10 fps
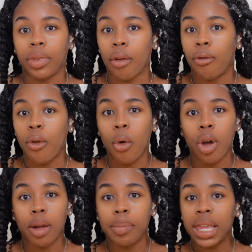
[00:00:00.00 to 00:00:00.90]

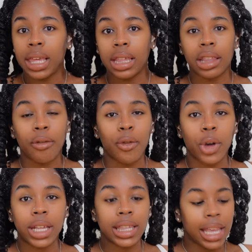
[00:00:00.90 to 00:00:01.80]
4Bs, the
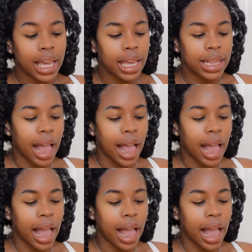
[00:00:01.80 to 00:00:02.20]
4Cs.